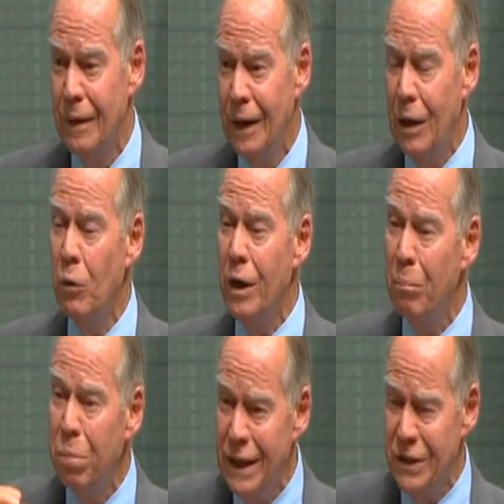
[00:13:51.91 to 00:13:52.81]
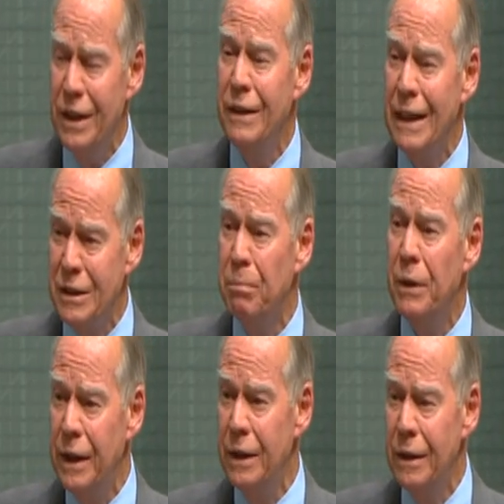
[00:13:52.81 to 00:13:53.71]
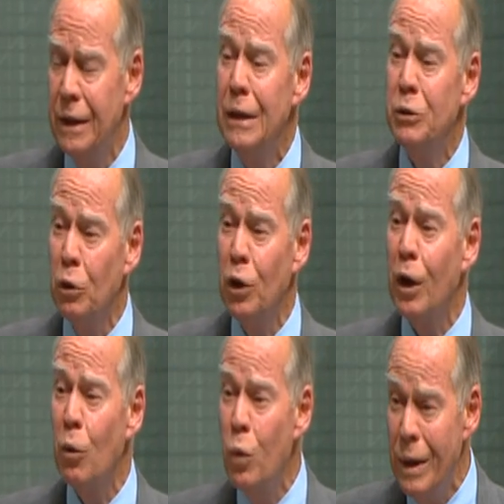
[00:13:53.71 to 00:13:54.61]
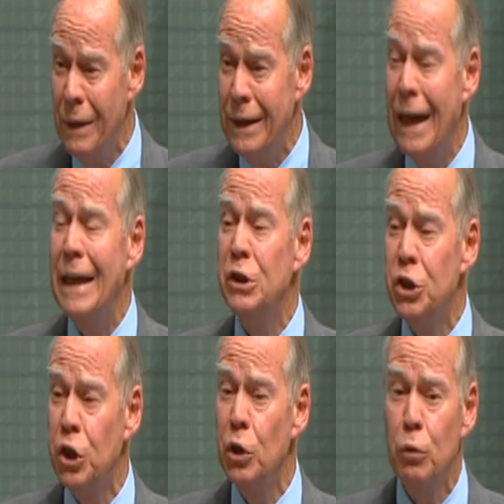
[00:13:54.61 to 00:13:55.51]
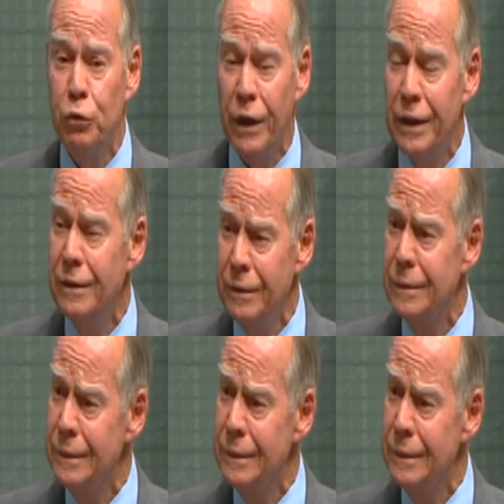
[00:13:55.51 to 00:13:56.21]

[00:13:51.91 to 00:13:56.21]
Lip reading: and what a blessing that's been to a lot of women and children.